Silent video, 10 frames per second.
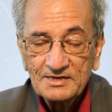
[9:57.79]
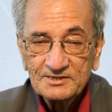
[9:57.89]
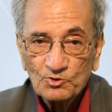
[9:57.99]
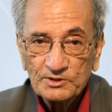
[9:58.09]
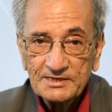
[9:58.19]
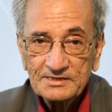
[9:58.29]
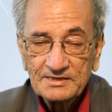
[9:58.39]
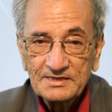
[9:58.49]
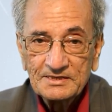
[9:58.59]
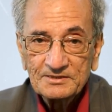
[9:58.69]
so that
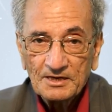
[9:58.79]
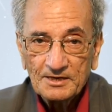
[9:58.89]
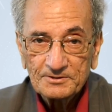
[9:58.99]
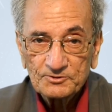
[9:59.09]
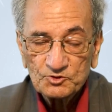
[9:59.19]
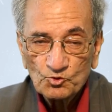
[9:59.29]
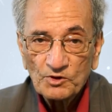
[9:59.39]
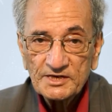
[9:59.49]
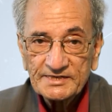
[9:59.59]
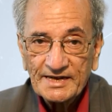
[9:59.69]

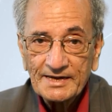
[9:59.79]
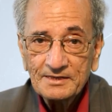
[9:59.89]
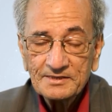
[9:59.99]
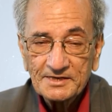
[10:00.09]
students can